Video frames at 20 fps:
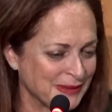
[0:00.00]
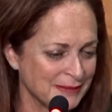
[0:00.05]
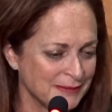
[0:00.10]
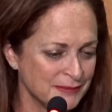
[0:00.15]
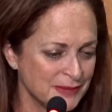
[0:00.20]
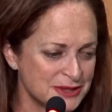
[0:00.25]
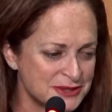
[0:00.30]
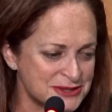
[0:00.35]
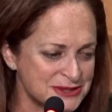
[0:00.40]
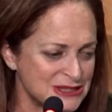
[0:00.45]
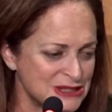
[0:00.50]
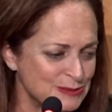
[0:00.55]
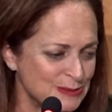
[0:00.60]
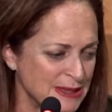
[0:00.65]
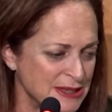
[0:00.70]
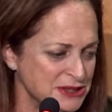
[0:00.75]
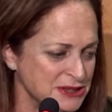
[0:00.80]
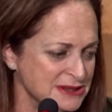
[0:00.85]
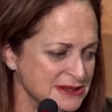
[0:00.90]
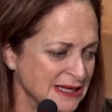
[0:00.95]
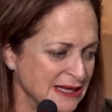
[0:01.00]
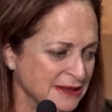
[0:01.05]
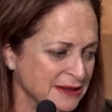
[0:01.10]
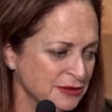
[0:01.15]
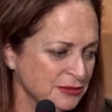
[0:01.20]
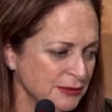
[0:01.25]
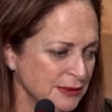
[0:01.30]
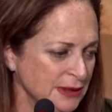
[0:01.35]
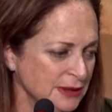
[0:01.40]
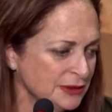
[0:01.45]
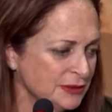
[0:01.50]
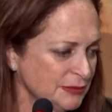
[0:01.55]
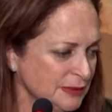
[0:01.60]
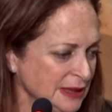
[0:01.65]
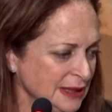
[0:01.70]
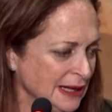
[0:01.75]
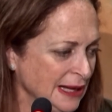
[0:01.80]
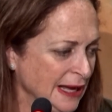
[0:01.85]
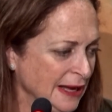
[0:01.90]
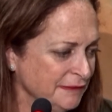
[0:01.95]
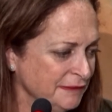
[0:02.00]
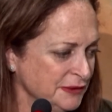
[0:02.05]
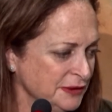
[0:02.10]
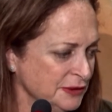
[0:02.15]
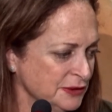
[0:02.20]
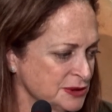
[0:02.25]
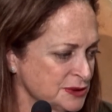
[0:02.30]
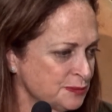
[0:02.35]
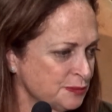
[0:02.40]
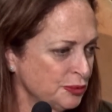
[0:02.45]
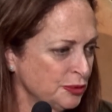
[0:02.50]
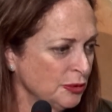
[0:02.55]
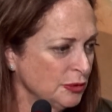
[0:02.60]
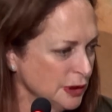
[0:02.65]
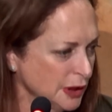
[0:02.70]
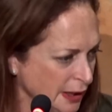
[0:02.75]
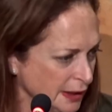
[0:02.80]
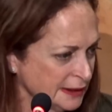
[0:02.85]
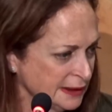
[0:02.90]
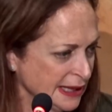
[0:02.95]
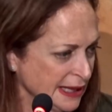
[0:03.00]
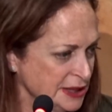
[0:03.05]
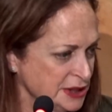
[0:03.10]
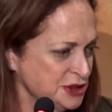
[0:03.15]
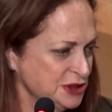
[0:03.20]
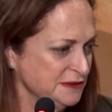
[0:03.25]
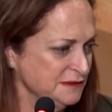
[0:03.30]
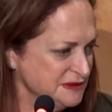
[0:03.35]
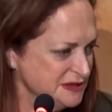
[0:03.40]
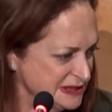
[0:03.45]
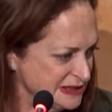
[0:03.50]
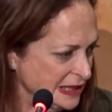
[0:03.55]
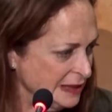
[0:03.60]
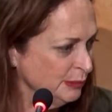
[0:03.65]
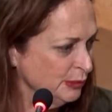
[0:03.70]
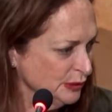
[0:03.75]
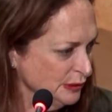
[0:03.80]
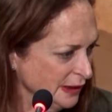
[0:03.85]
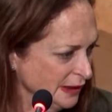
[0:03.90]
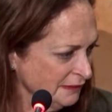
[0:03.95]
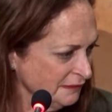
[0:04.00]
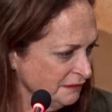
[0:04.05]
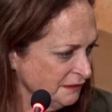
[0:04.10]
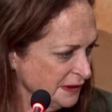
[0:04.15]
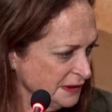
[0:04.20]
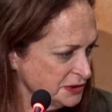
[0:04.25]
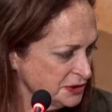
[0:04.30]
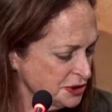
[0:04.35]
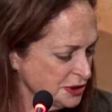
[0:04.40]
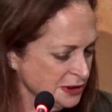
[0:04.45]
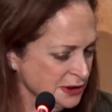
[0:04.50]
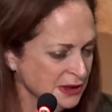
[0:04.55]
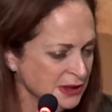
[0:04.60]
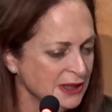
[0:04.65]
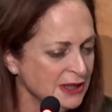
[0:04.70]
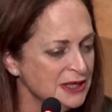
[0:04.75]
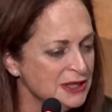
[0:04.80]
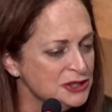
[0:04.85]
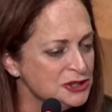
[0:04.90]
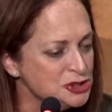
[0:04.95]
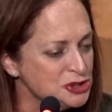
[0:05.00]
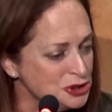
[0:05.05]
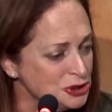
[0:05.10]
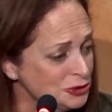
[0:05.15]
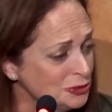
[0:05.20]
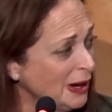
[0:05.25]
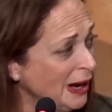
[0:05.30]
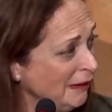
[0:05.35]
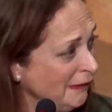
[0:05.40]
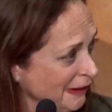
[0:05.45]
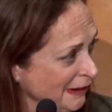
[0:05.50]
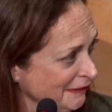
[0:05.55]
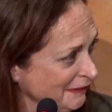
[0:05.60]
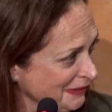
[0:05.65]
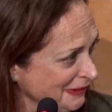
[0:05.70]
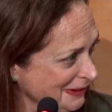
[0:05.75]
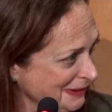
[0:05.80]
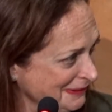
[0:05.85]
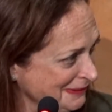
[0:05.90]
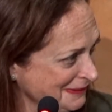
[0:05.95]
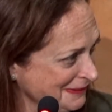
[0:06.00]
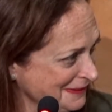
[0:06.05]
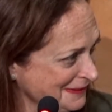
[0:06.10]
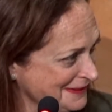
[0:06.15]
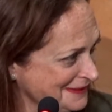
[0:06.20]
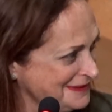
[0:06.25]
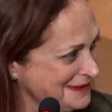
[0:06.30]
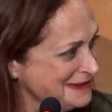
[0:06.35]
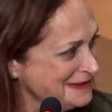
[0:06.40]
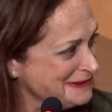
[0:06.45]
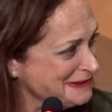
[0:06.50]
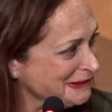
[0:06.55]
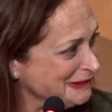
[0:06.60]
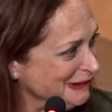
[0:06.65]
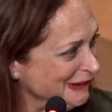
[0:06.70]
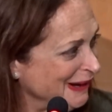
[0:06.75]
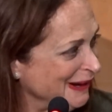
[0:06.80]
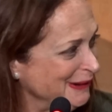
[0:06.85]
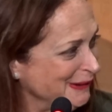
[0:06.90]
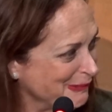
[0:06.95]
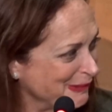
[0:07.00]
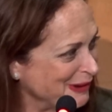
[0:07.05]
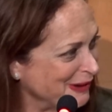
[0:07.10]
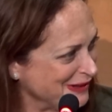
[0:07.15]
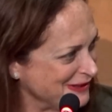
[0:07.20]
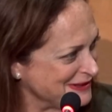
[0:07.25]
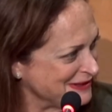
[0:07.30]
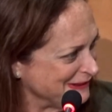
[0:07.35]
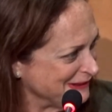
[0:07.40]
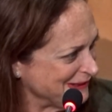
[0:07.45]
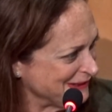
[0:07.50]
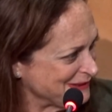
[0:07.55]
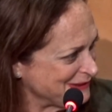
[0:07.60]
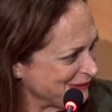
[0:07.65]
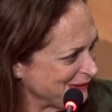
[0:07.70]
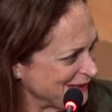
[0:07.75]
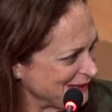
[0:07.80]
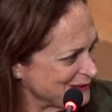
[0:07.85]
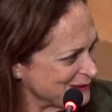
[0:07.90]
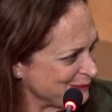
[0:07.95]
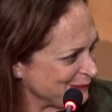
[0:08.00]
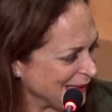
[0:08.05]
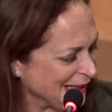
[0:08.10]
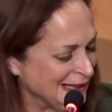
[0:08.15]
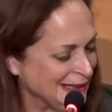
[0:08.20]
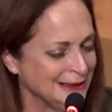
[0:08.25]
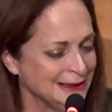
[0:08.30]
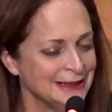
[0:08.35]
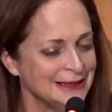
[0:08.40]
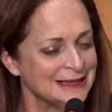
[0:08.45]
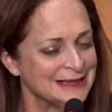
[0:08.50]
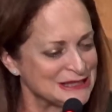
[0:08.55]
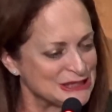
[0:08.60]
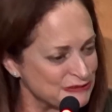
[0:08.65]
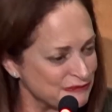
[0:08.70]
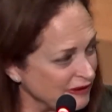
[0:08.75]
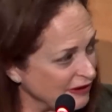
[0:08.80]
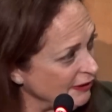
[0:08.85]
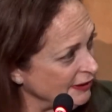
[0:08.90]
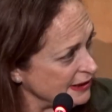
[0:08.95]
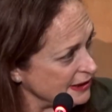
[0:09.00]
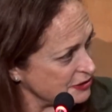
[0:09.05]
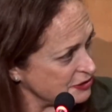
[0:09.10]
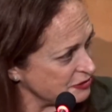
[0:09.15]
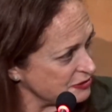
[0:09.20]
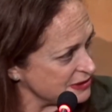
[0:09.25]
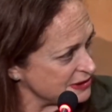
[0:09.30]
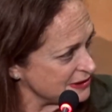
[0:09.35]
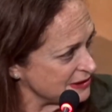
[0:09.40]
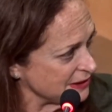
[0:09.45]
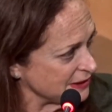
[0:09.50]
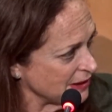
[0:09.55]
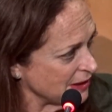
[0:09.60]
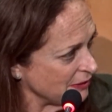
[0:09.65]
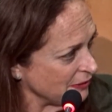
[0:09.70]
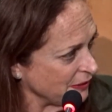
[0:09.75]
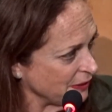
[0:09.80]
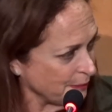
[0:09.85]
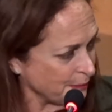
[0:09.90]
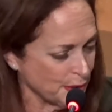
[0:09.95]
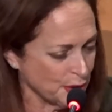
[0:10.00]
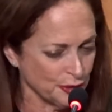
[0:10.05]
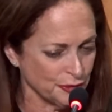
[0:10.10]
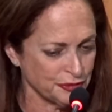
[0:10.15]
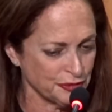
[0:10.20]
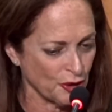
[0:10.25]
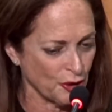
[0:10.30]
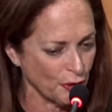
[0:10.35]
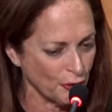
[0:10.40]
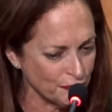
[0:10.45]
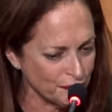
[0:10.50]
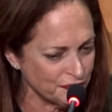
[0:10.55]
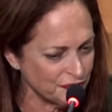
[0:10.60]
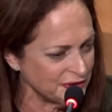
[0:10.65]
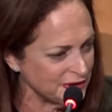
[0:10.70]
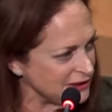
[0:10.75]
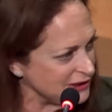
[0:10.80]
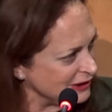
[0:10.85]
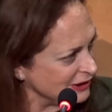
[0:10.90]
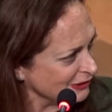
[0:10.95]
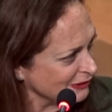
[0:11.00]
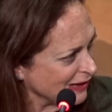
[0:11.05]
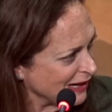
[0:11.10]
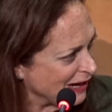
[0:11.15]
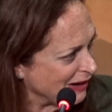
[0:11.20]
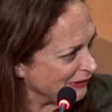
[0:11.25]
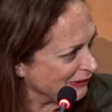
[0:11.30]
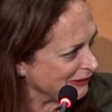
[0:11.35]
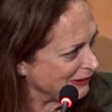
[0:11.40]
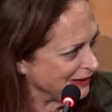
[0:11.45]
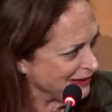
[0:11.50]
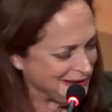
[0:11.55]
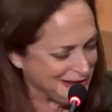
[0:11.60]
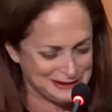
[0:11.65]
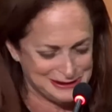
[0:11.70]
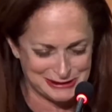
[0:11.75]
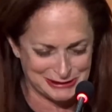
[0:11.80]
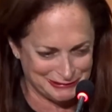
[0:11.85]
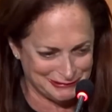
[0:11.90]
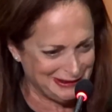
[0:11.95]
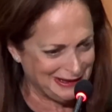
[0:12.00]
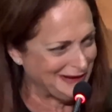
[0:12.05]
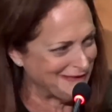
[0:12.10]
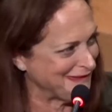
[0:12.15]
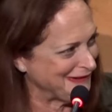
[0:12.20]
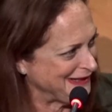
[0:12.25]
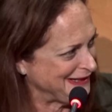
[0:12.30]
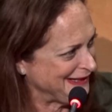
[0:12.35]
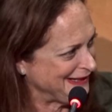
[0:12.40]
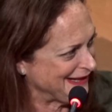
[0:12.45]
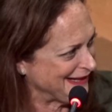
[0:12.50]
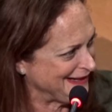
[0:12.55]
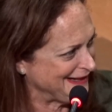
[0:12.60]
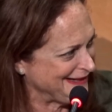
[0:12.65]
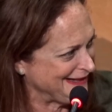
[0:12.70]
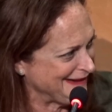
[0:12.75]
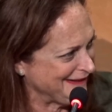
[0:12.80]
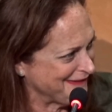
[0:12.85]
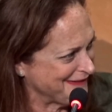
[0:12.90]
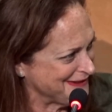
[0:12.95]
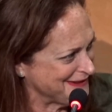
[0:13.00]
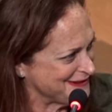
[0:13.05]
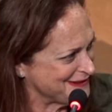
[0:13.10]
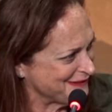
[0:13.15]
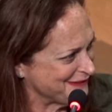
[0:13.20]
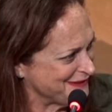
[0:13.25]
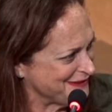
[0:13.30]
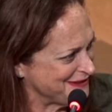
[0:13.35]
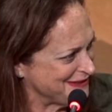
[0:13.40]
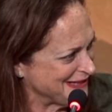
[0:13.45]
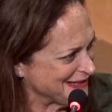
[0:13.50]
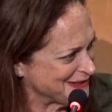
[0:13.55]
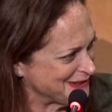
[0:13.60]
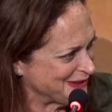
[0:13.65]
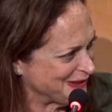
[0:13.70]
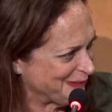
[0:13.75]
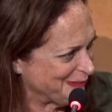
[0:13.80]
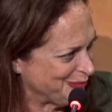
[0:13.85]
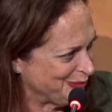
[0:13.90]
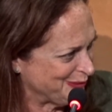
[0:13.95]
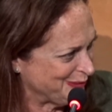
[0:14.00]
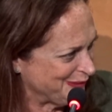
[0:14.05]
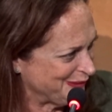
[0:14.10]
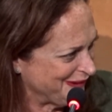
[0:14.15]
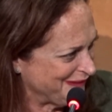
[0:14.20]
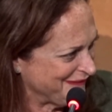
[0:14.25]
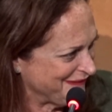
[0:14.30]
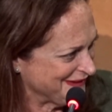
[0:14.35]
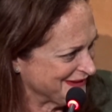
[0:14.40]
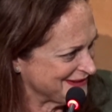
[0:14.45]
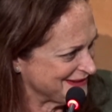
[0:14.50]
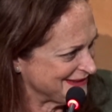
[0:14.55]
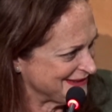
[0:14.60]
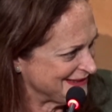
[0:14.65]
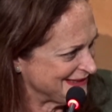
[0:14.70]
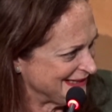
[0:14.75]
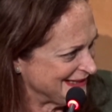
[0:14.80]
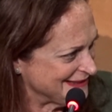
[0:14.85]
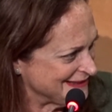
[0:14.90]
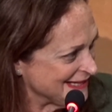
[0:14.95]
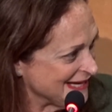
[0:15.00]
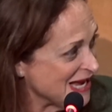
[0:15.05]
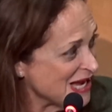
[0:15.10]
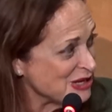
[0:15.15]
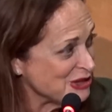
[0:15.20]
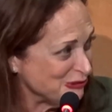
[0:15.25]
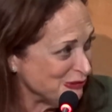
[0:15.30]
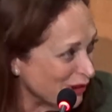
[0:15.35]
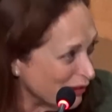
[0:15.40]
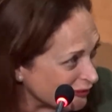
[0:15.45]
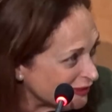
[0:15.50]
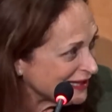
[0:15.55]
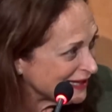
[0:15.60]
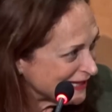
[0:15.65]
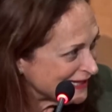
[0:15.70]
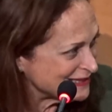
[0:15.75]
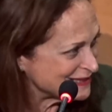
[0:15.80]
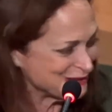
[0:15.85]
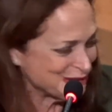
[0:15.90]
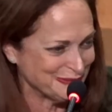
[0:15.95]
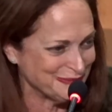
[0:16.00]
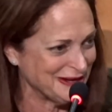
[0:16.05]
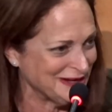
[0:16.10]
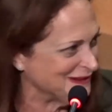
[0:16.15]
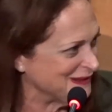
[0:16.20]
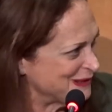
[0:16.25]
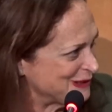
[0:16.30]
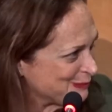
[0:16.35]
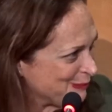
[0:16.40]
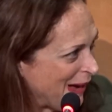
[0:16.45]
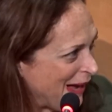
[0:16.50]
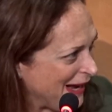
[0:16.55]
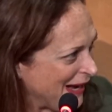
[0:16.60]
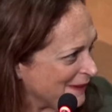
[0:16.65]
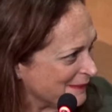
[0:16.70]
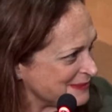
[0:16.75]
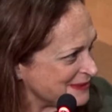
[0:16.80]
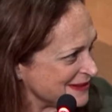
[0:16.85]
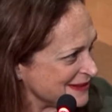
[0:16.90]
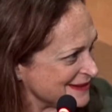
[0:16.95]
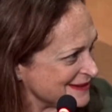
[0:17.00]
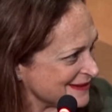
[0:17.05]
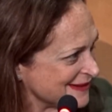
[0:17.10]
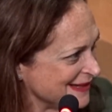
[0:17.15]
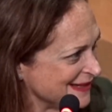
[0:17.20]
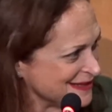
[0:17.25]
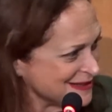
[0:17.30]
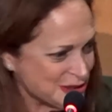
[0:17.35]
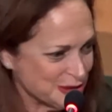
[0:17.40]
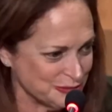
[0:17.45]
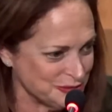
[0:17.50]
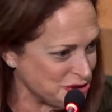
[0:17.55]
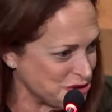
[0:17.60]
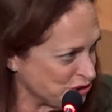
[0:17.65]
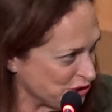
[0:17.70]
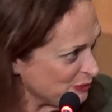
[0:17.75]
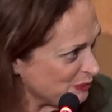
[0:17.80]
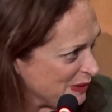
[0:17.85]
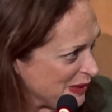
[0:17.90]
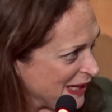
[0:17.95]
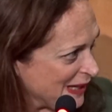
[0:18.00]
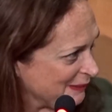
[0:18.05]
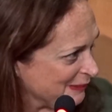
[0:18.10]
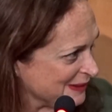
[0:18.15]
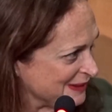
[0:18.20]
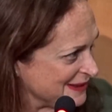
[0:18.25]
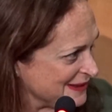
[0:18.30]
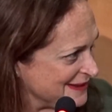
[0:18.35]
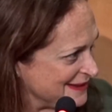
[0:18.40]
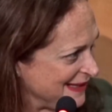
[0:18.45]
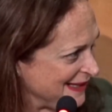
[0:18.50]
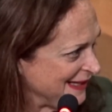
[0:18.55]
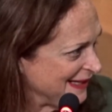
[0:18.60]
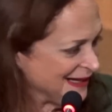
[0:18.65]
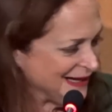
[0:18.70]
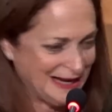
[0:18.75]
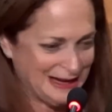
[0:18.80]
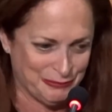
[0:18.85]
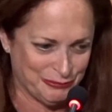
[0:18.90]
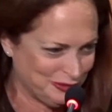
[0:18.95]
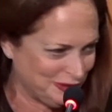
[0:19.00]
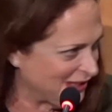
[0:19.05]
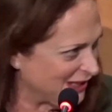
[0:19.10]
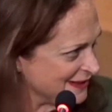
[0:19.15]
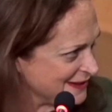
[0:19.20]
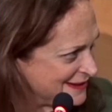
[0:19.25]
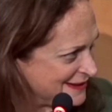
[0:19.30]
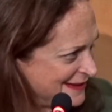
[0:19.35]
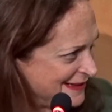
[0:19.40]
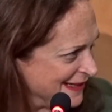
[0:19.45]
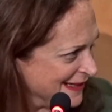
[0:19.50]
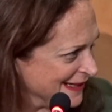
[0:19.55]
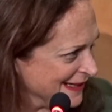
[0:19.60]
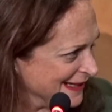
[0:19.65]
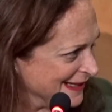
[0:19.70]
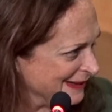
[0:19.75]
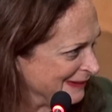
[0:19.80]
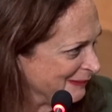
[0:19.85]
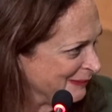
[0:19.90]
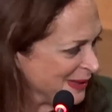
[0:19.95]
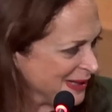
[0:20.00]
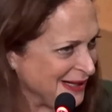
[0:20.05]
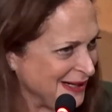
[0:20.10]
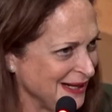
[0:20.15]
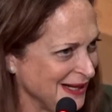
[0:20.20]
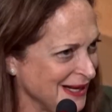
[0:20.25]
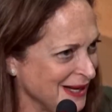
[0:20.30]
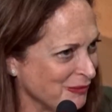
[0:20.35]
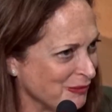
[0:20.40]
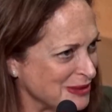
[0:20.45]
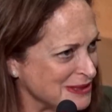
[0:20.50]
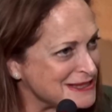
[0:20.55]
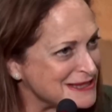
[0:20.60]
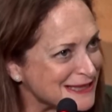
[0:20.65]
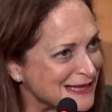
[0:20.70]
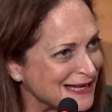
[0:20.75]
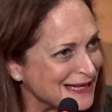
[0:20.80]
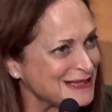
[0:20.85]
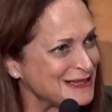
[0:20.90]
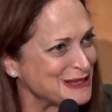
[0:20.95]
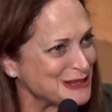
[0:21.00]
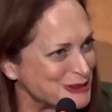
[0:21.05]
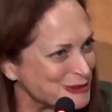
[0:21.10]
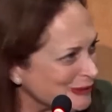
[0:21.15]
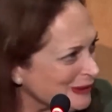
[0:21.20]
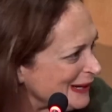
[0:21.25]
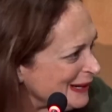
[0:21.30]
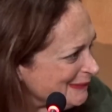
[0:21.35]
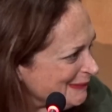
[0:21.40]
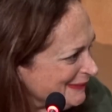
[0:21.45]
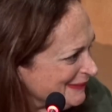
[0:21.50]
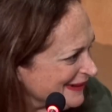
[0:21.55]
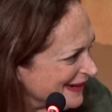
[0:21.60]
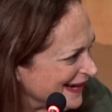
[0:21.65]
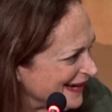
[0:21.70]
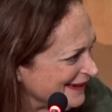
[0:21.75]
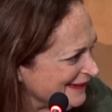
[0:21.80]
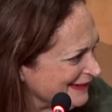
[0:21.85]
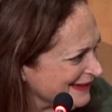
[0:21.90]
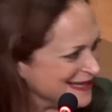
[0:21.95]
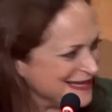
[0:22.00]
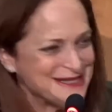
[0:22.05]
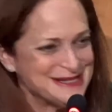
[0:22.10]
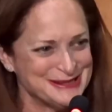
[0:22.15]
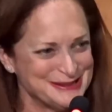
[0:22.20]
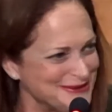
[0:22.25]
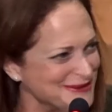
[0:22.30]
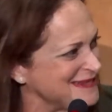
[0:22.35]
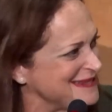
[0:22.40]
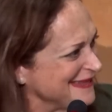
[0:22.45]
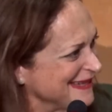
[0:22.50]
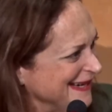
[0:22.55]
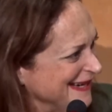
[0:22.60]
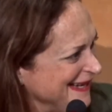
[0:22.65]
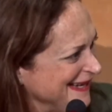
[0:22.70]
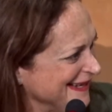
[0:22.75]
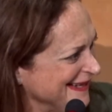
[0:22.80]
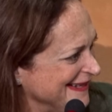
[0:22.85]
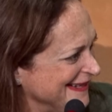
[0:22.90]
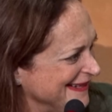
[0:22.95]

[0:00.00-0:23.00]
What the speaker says: most of these patients had 3 to 3.5 years prolongation of stable lung function. 2, however, did decline and went on to lung transplant. It's very interesting, though. They're both over a year out, and they don't have any evidence of rejection on pulmonary function tests. They get surveillance biopsies, so we should be able to see it, and we're not seeing it. But once again, it's a dream, right? We need to do the study.